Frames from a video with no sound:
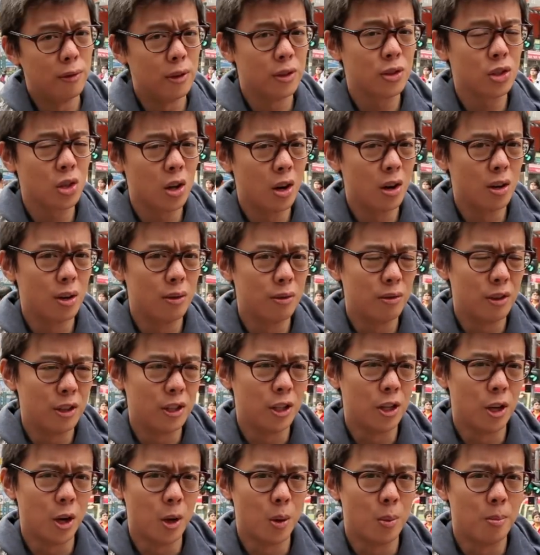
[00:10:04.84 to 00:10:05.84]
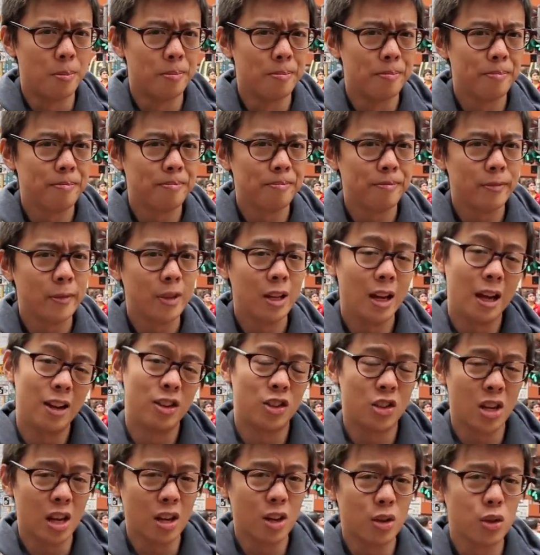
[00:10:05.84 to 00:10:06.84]
this kind of video, and
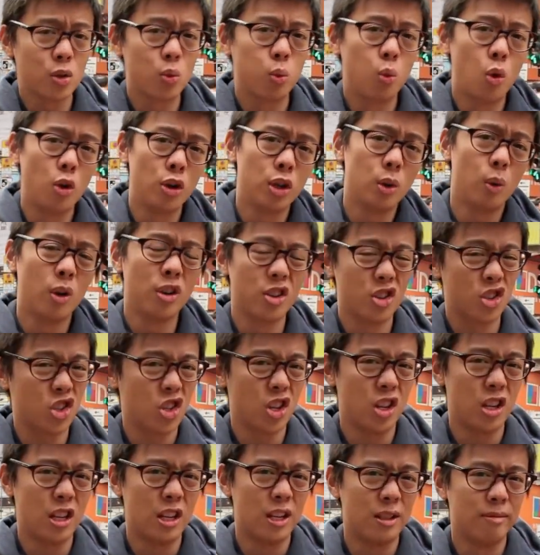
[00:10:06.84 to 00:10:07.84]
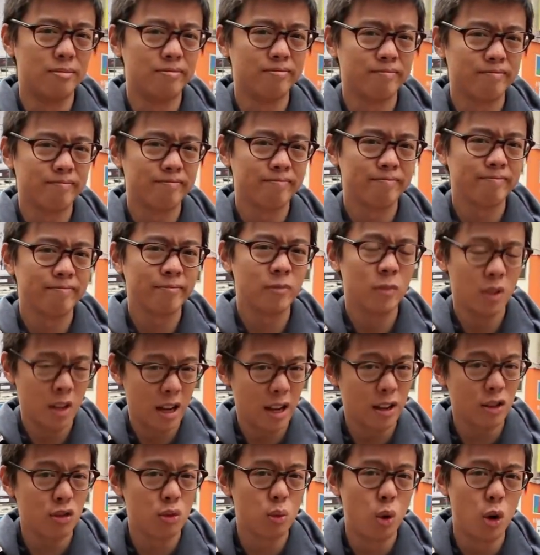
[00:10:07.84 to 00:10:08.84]
tell us what you want to see.
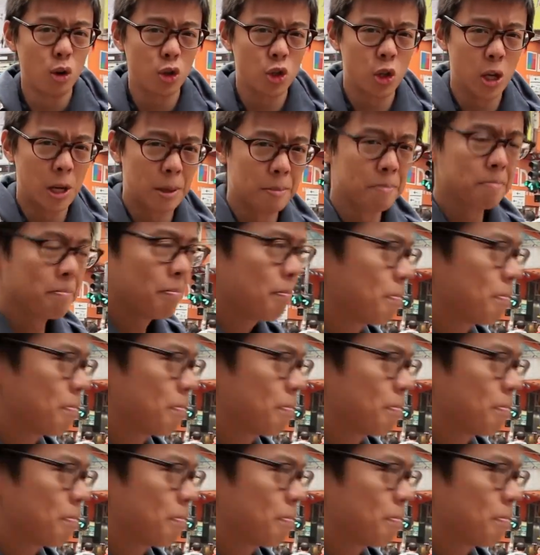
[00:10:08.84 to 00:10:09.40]
Thanks for watching.